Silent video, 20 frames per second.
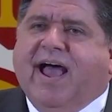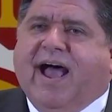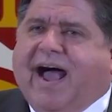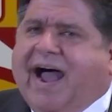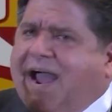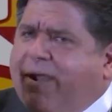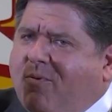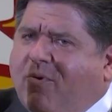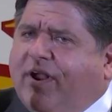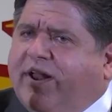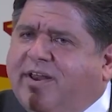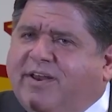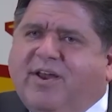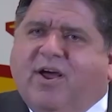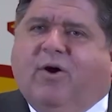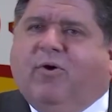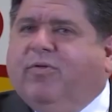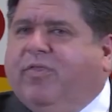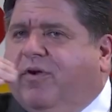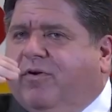I want to
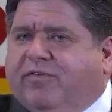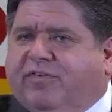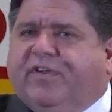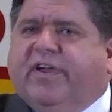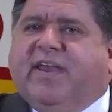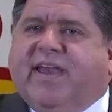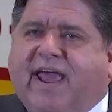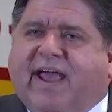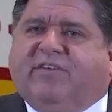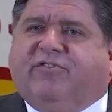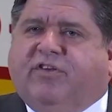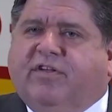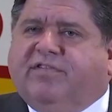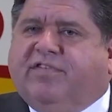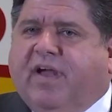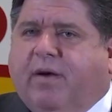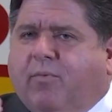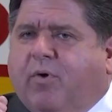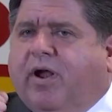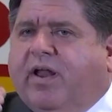know those connections.
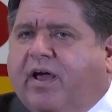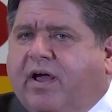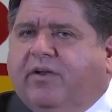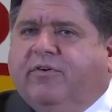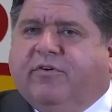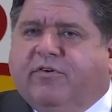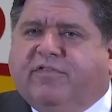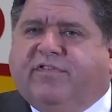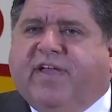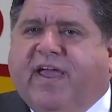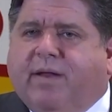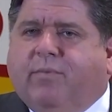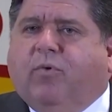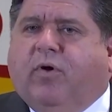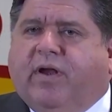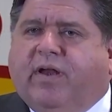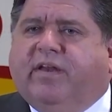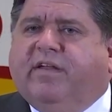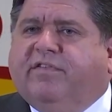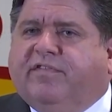I want to understand
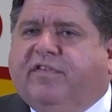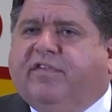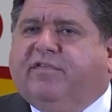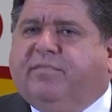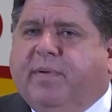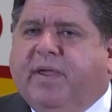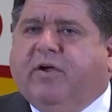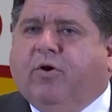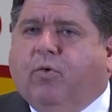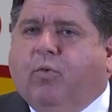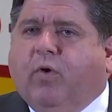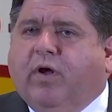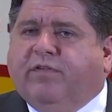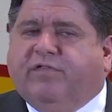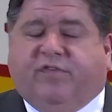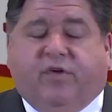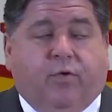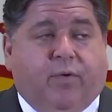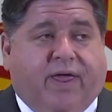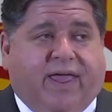what it is the speaker was
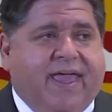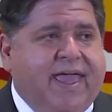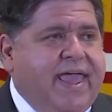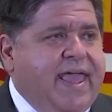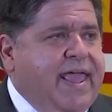doing.